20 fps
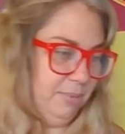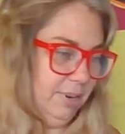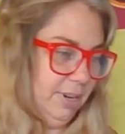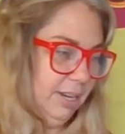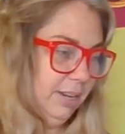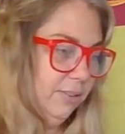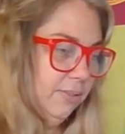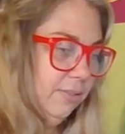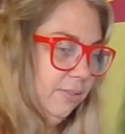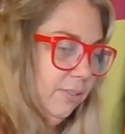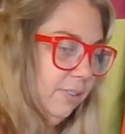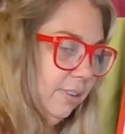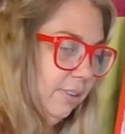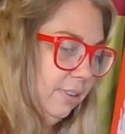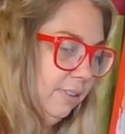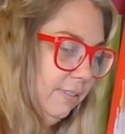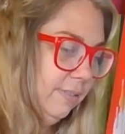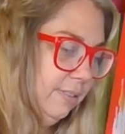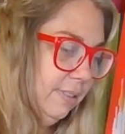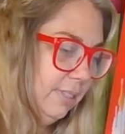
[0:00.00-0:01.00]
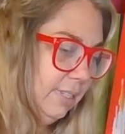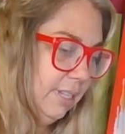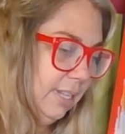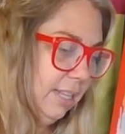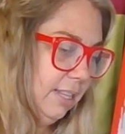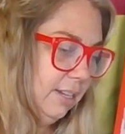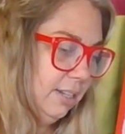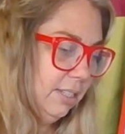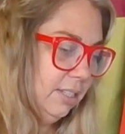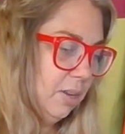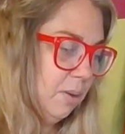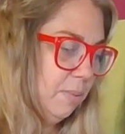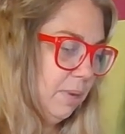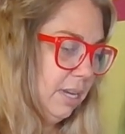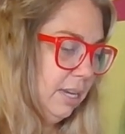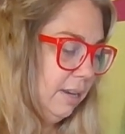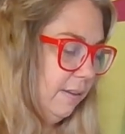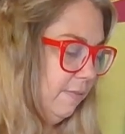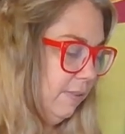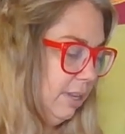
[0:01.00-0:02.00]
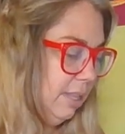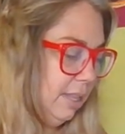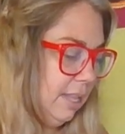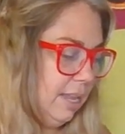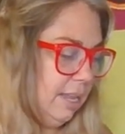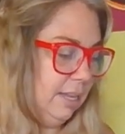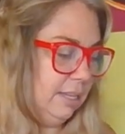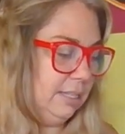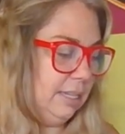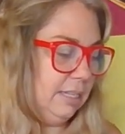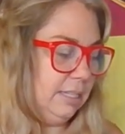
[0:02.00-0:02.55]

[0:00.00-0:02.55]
Pretty cool. See, there's so many different things.